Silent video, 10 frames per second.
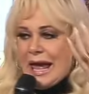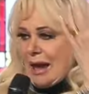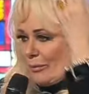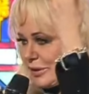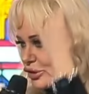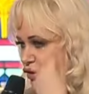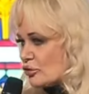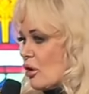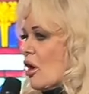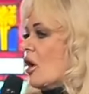and be
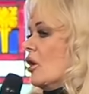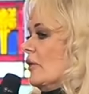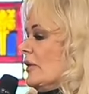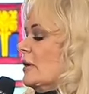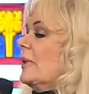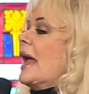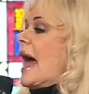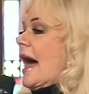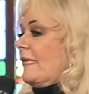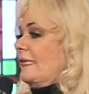strong on their
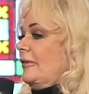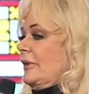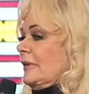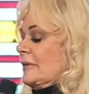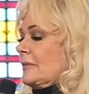behalf.